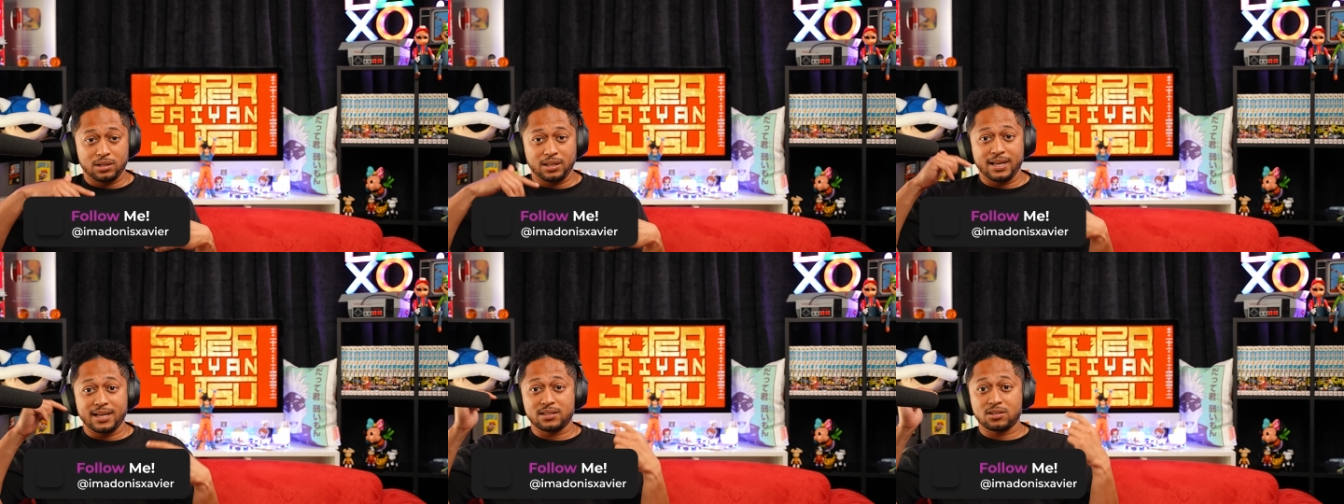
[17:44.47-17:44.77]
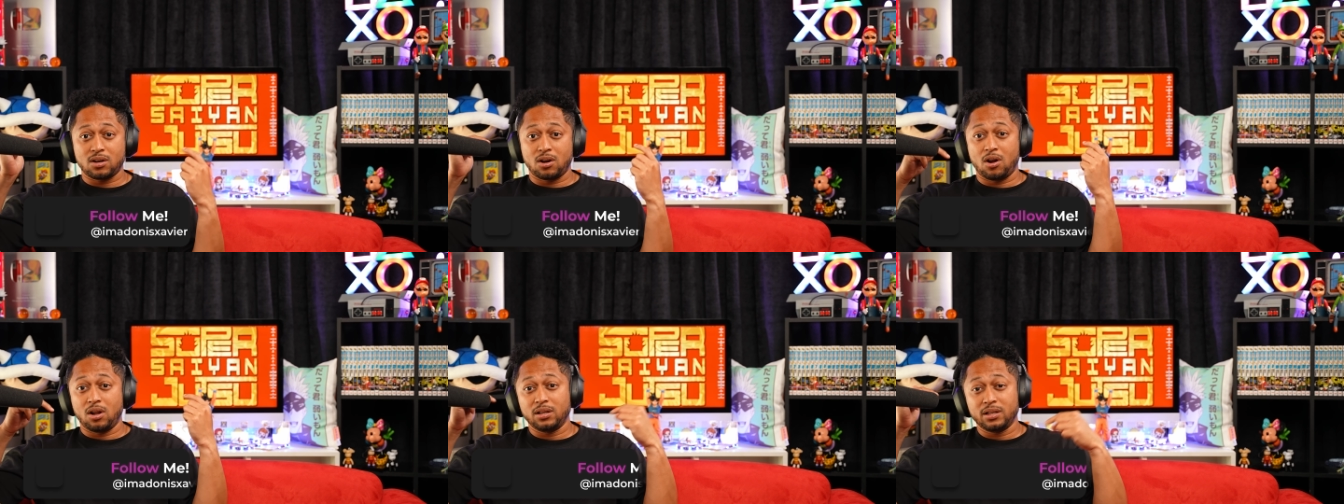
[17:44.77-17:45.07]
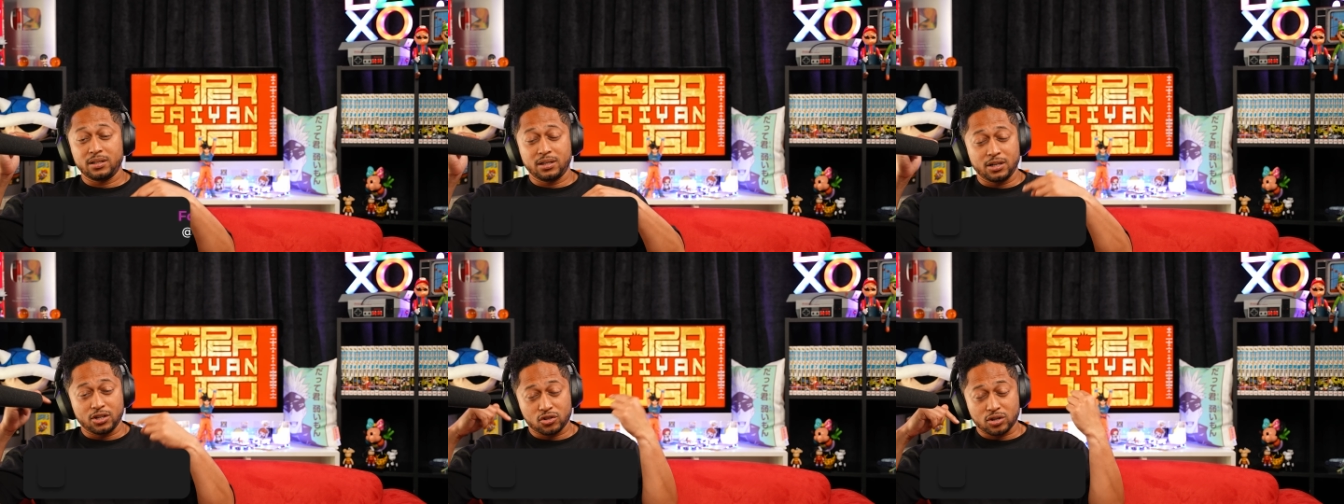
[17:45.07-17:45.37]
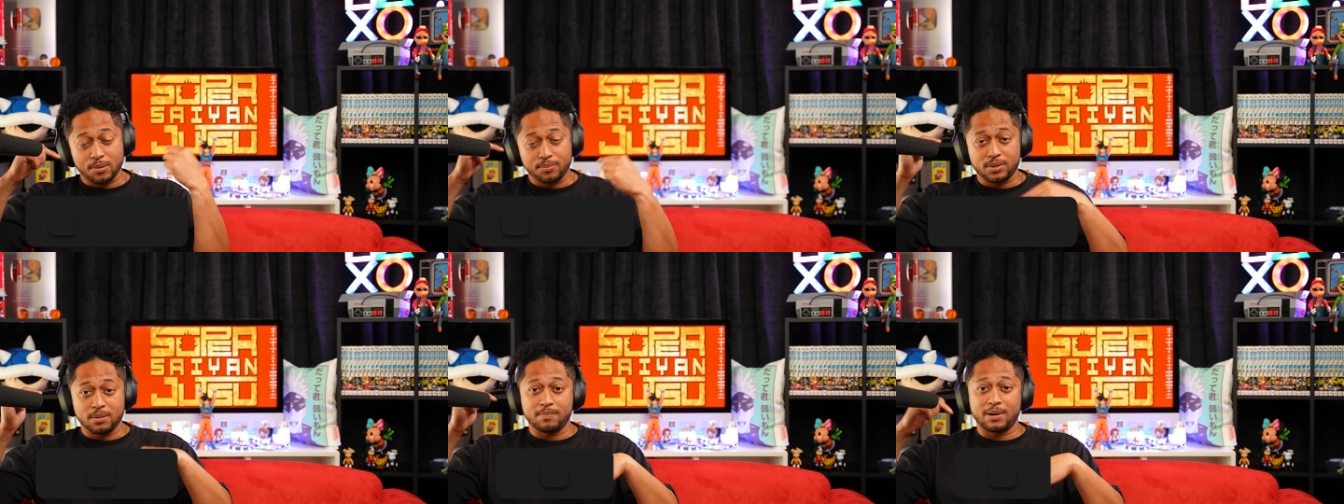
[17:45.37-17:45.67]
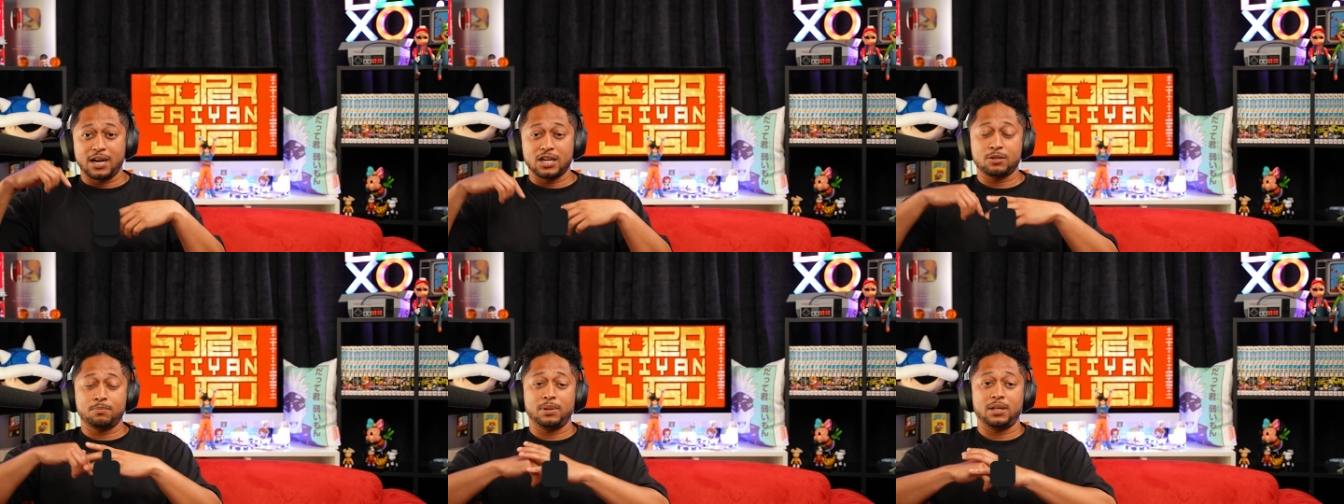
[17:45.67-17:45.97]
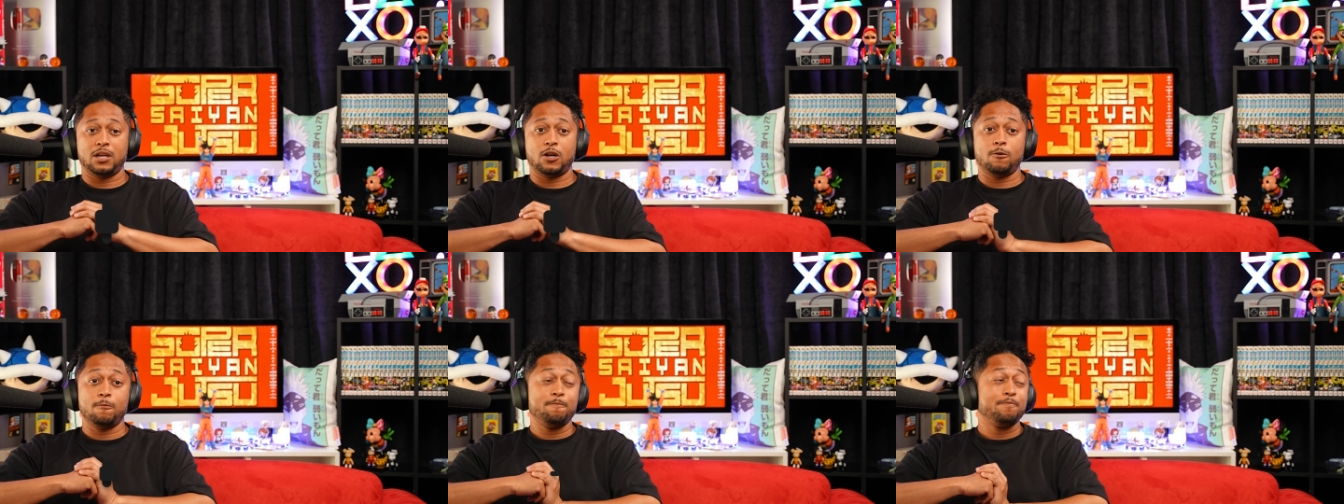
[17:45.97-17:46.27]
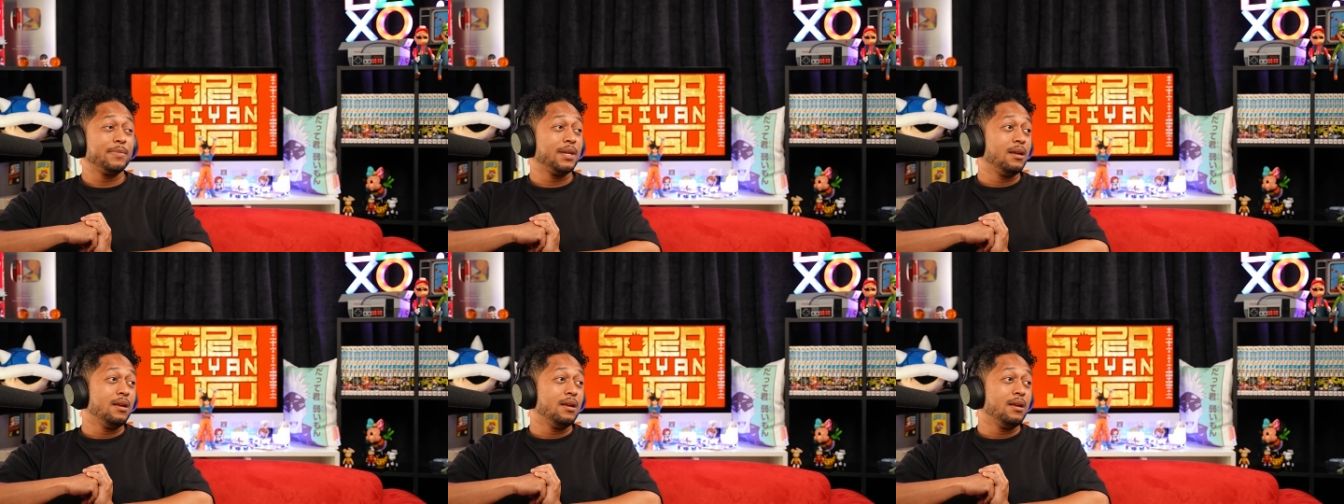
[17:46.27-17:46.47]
Links all in the description box below.